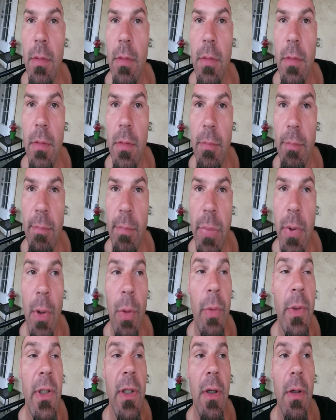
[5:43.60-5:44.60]
blowing
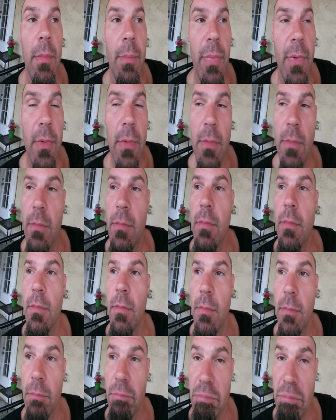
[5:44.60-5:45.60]
up
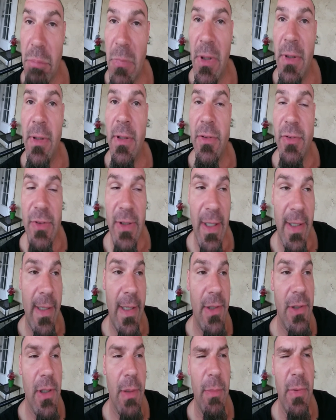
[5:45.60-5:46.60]
in this day and age. I
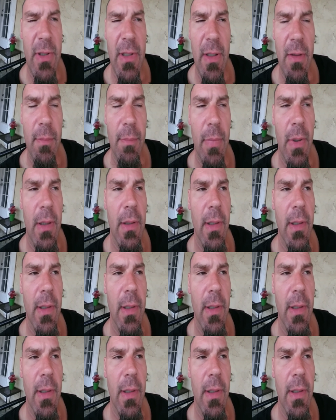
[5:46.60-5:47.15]
mean that by like